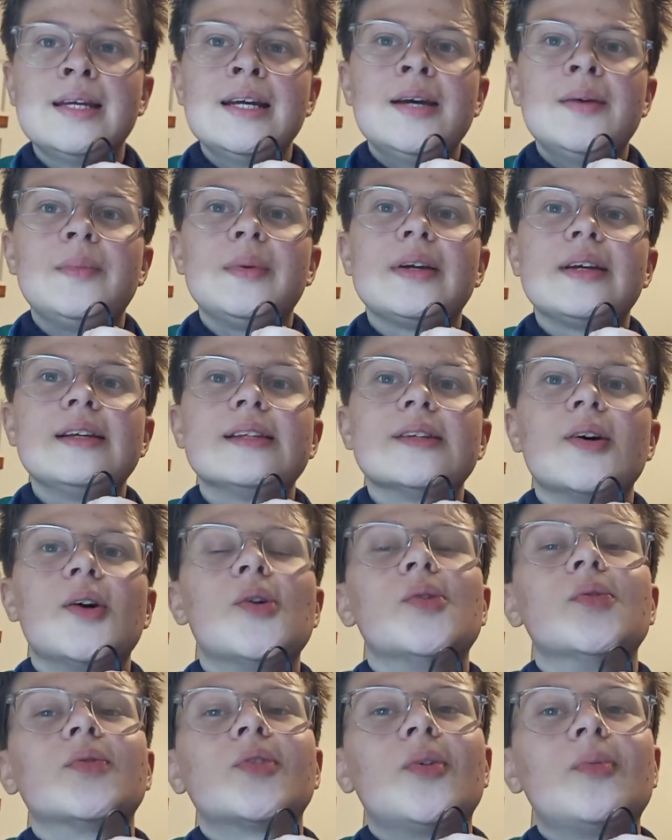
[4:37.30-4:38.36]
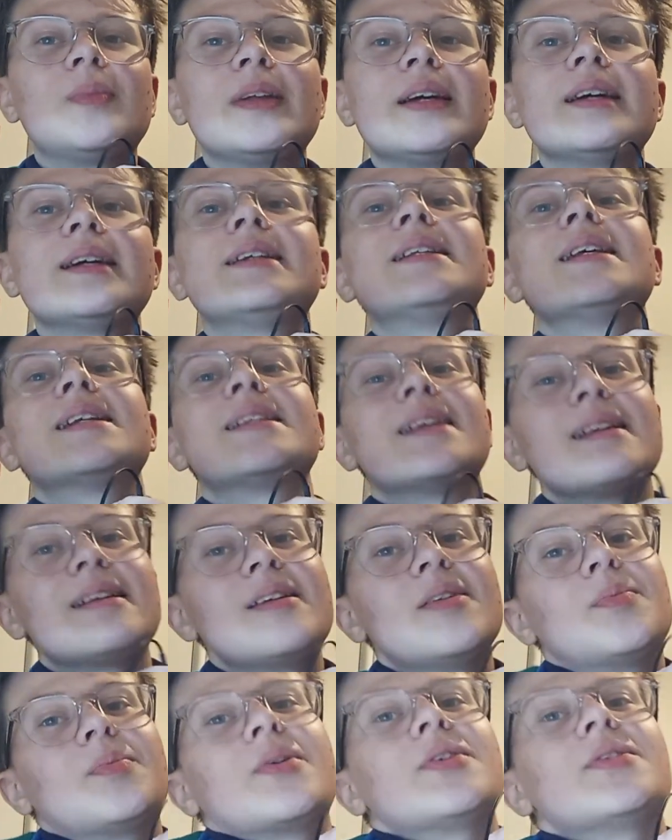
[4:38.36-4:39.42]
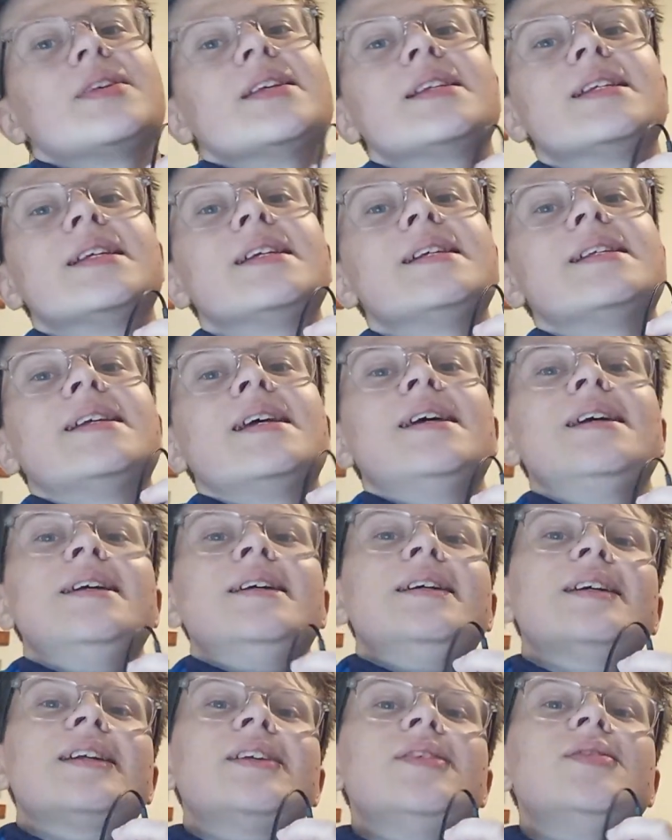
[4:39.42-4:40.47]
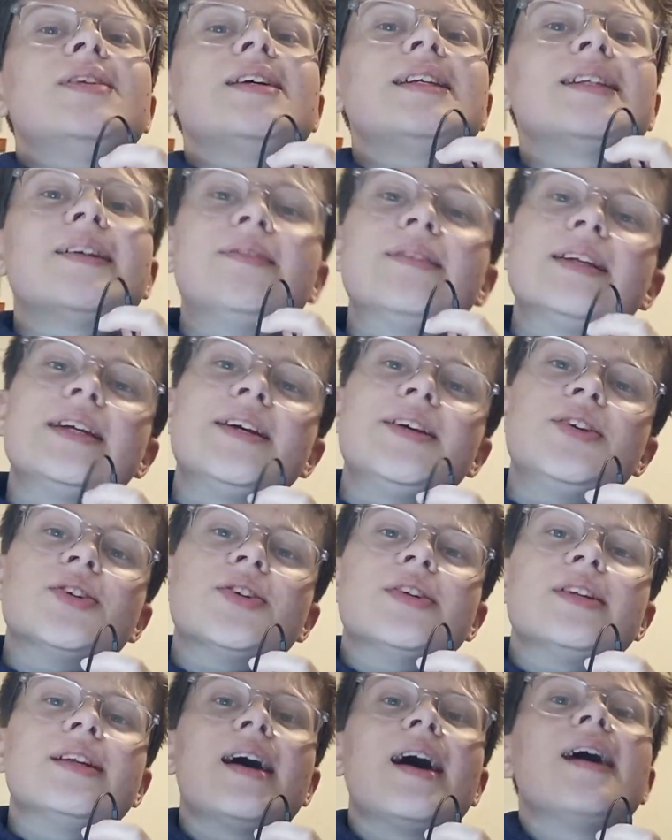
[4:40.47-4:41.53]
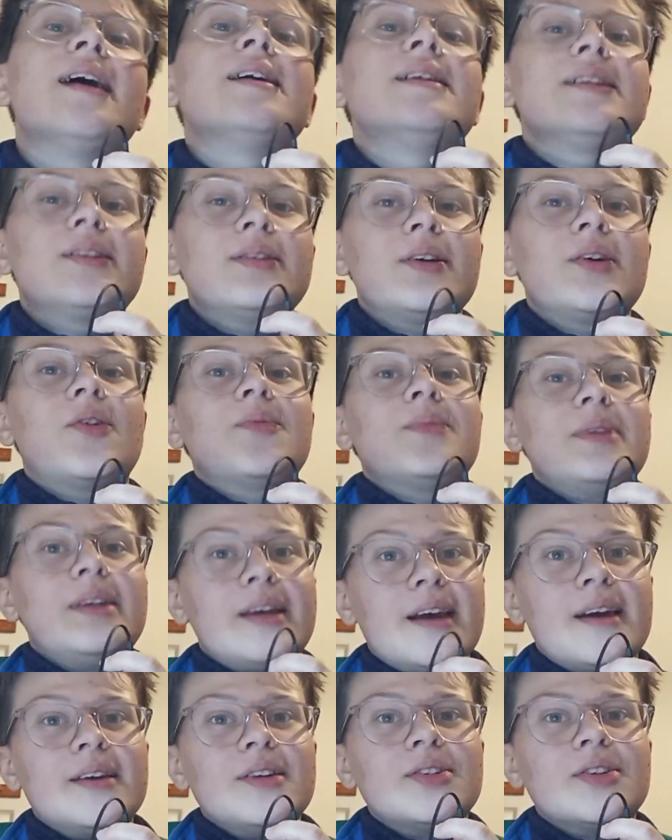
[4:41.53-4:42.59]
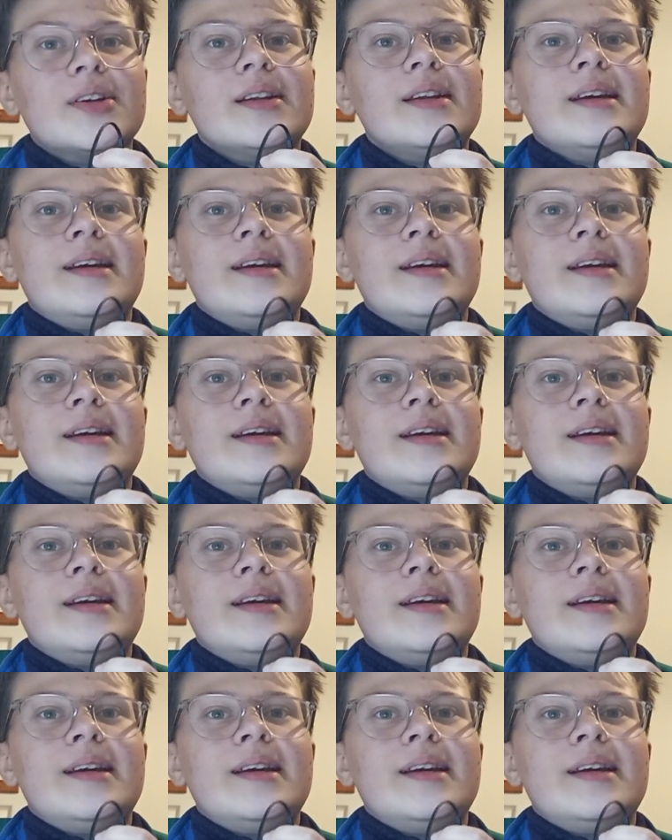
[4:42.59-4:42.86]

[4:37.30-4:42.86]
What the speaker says: Because of complex cellular processes, including cell adhesion and communication,